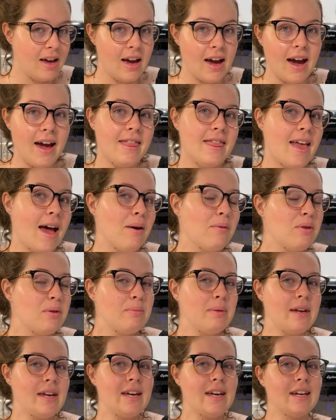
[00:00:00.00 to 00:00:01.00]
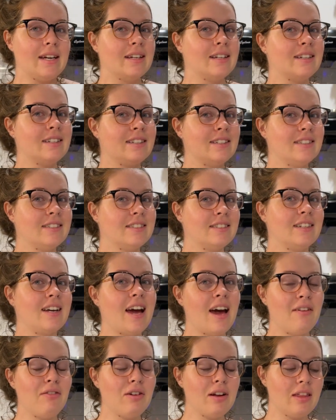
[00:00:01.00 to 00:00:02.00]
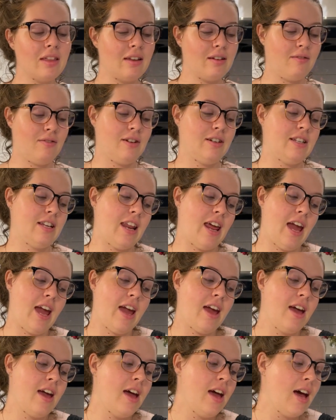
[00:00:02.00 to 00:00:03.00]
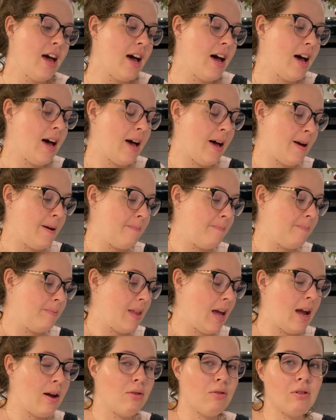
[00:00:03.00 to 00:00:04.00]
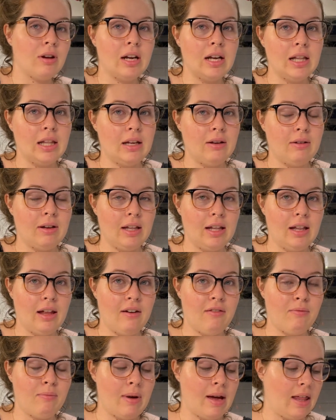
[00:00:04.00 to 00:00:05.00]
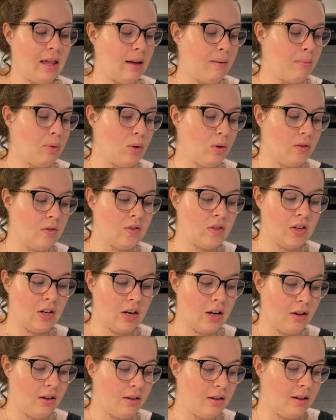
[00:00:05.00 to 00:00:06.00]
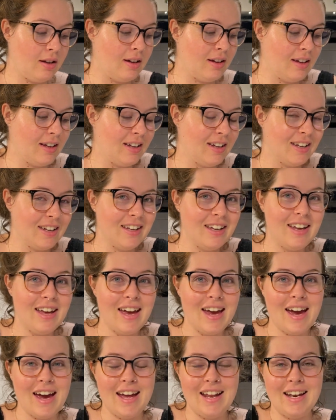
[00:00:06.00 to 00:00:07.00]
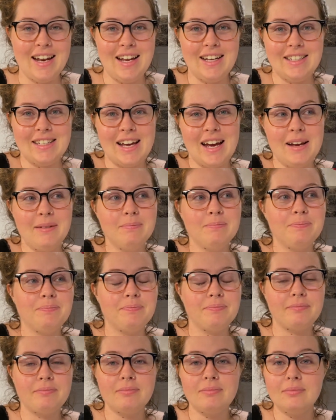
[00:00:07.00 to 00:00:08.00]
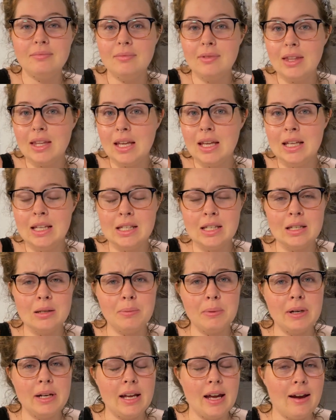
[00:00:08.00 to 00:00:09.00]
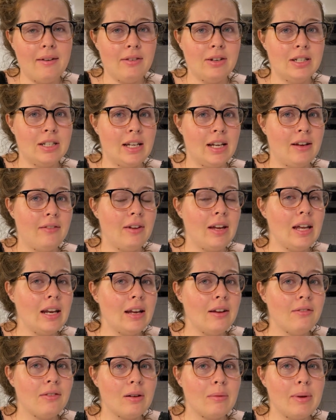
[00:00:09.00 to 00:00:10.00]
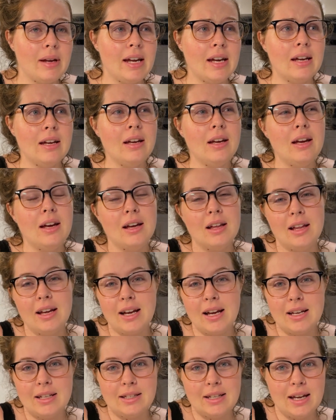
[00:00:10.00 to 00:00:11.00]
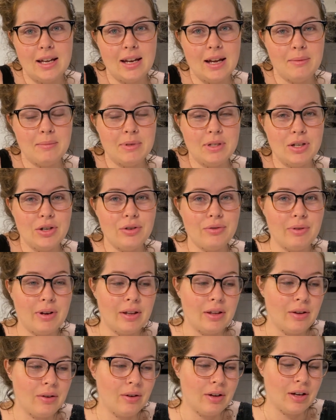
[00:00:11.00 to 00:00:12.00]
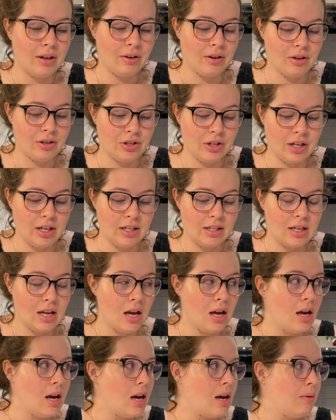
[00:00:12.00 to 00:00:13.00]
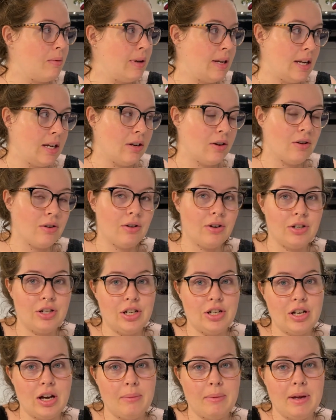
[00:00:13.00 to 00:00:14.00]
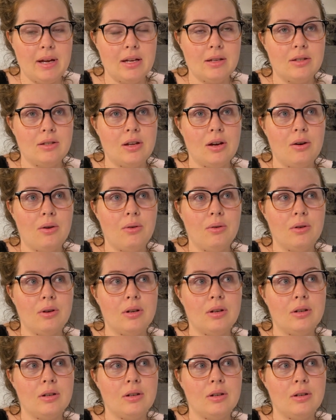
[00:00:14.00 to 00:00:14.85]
And that will be everything for today. I really, really love my like bowl of cereal at nighttime. This is a pretty average day of eating for me. Like I said, I'm starting to run low on groceries. We need to go grocery shopping. So,